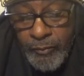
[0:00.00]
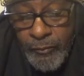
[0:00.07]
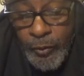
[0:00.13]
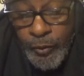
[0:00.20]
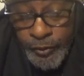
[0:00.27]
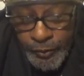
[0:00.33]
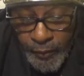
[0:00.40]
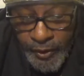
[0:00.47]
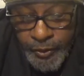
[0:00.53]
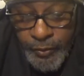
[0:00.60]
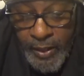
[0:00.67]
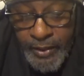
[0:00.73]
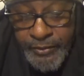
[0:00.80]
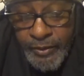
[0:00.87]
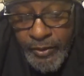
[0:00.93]
To the 12
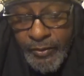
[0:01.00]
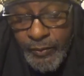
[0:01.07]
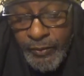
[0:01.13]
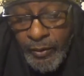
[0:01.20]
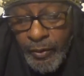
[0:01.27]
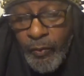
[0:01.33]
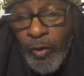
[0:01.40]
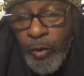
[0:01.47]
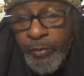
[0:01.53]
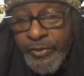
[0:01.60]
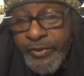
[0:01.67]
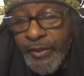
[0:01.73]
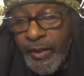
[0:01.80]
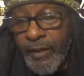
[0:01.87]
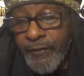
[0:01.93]
tribes of Israel. Go to
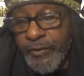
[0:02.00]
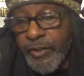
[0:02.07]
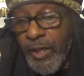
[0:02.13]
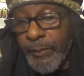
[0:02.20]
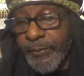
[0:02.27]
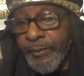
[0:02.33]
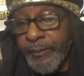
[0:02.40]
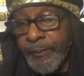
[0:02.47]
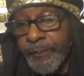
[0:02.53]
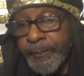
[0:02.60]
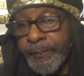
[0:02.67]
Romans, the 8th chapter.